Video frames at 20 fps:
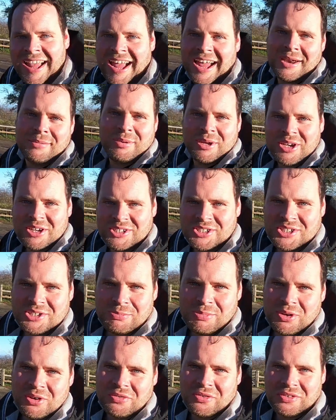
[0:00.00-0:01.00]
And because it's
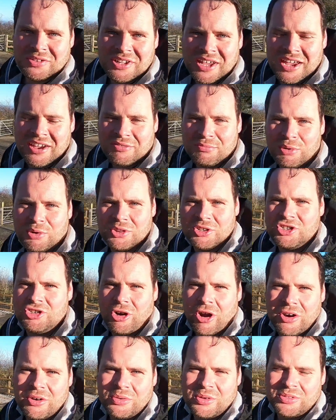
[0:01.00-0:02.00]
a beautiful day, I've brought the
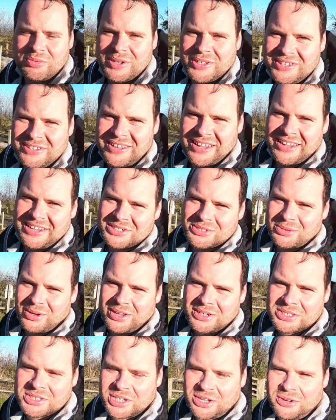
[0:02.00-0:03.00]
drone with me today as
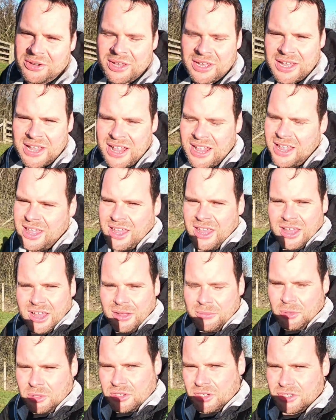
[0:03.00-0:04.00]
well. So
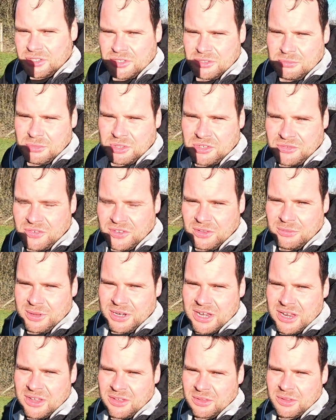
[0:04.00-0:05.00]
I'm not going to do much
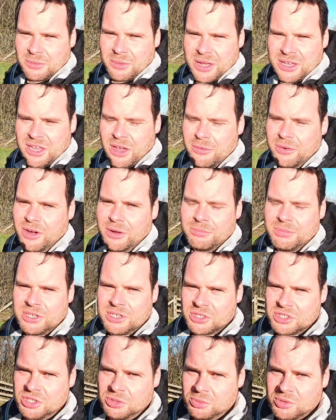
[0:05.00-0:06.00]
filming on the way going up
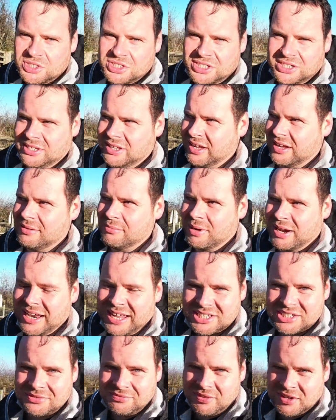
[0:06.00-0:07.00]
because you would have seen that in my
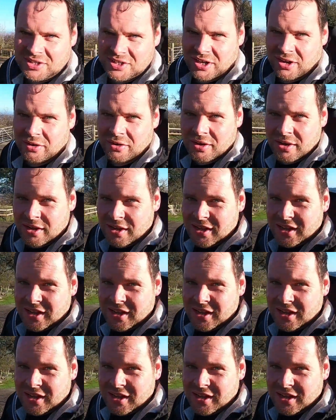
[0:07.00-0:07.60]
last video.